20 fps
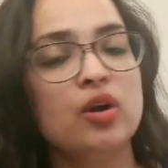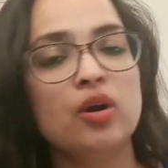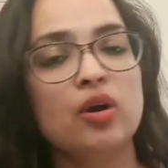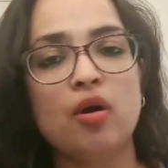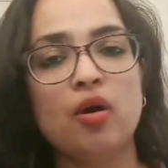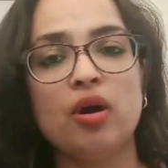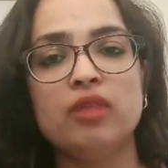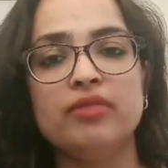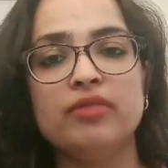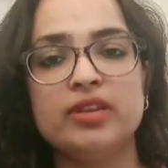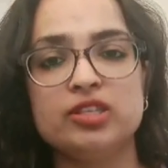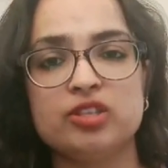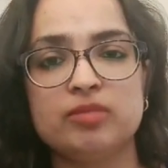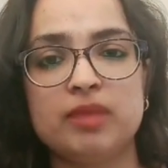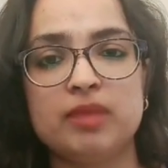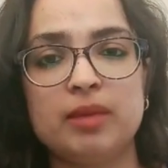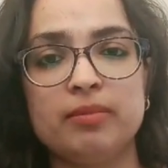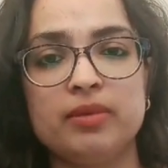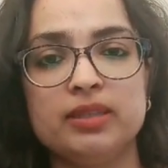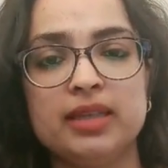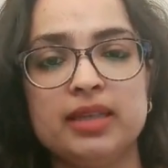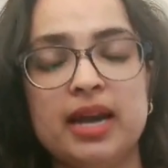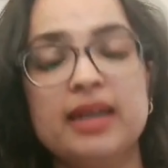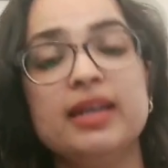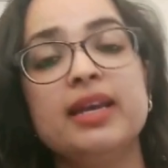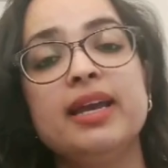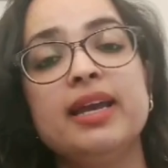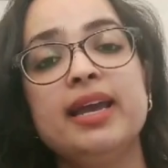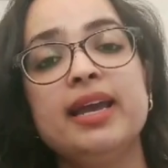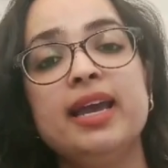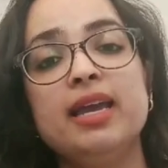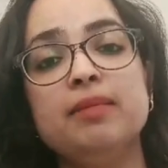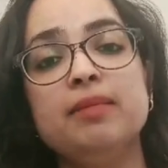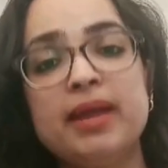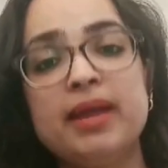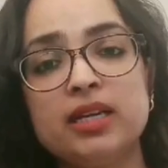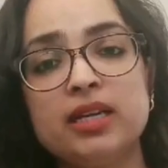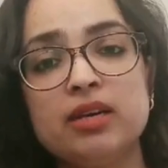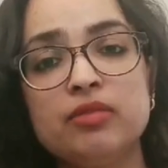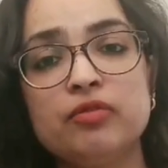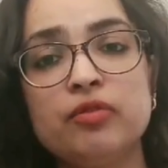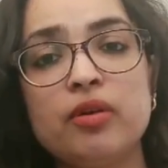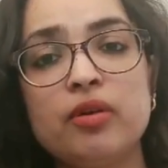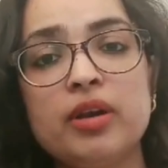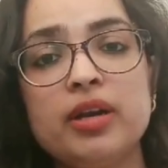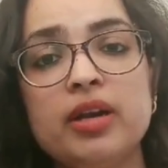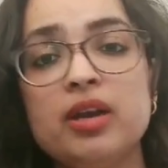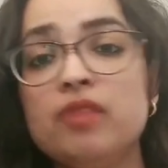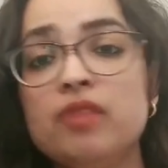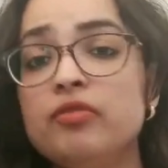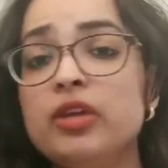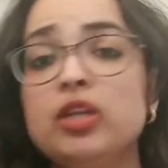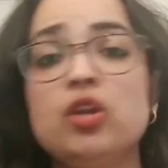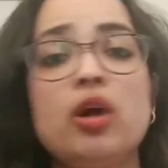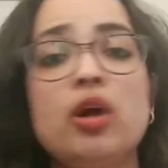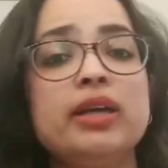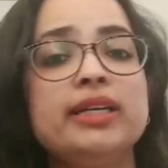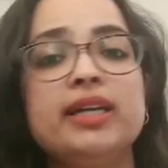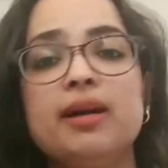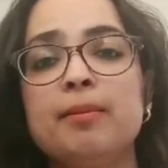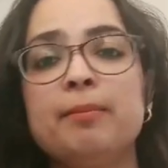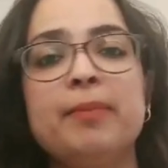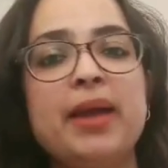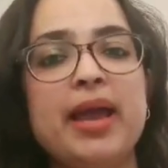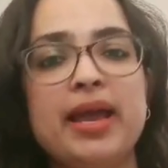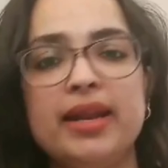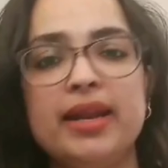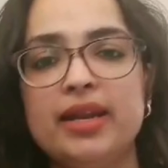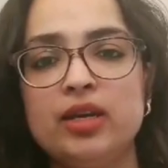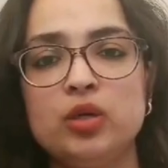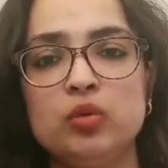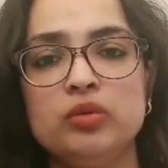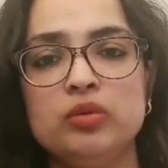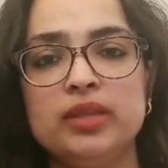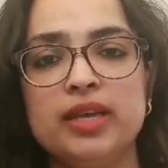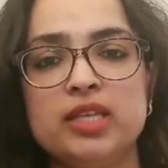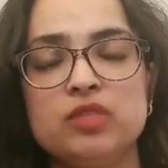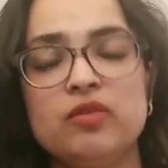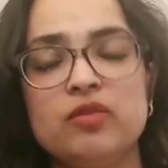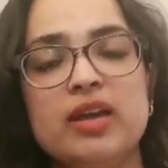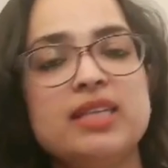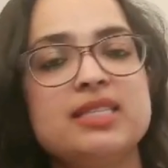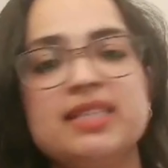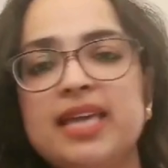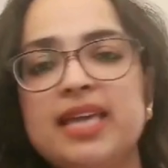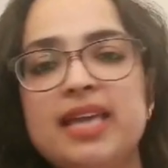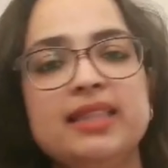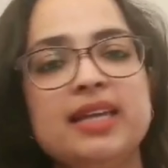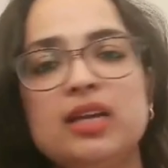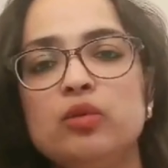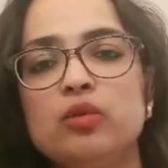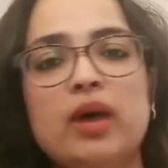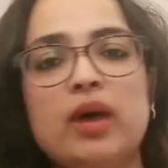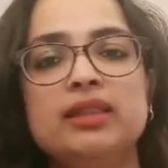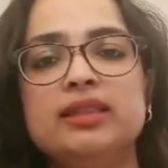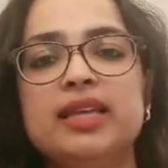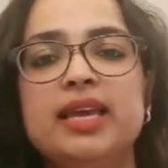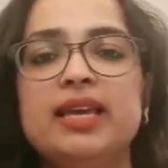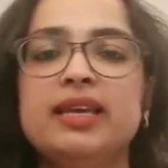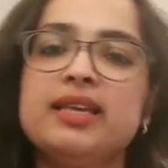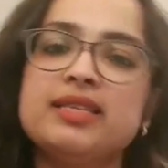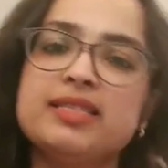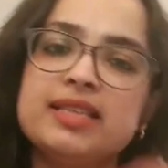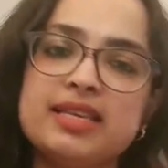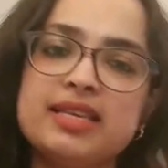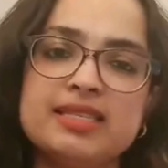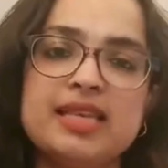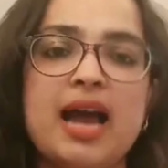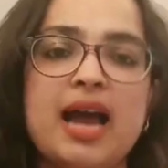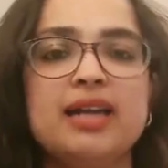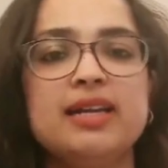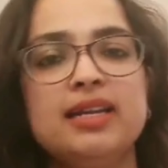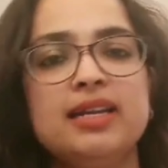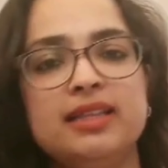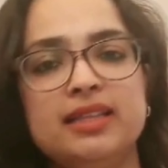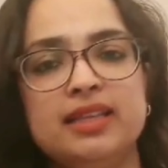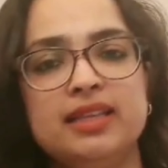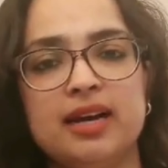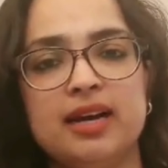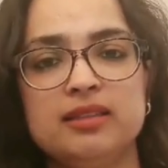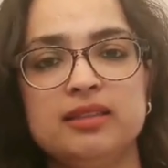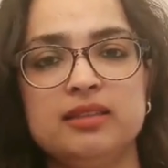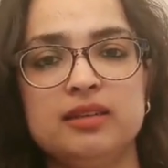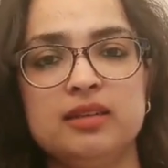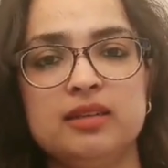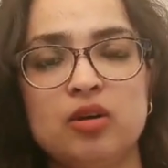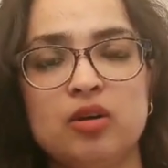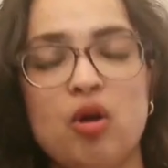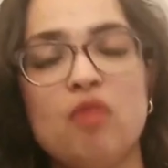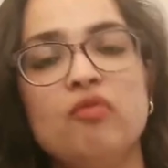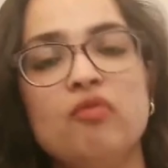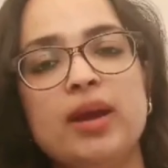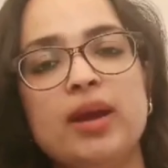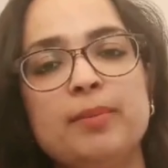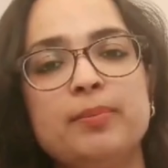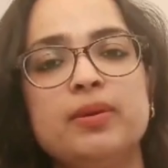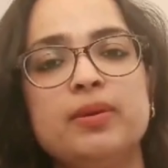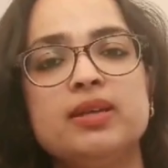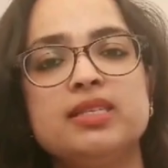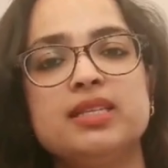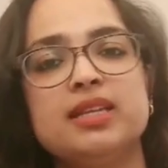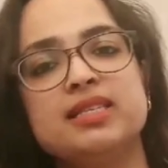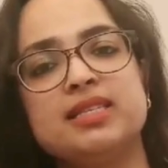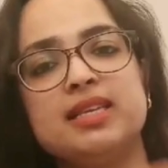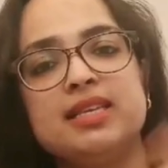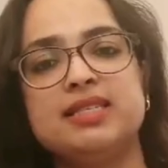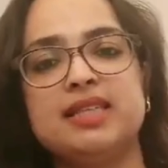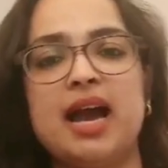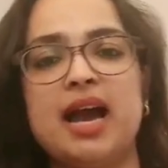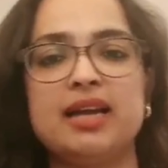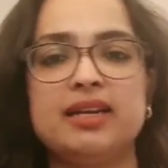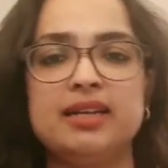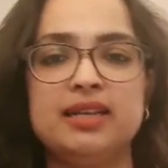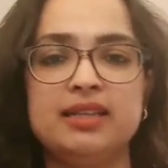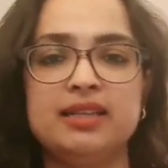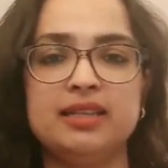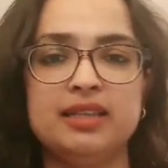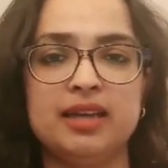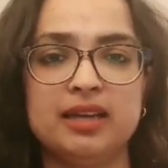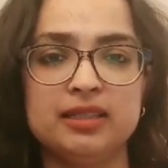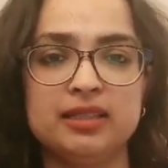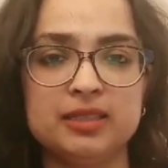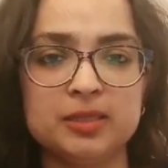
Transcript: Always remember that. In metaphor, we are not comparing two things. We are saying that one thing is exactly the other, or one person is exactly the other.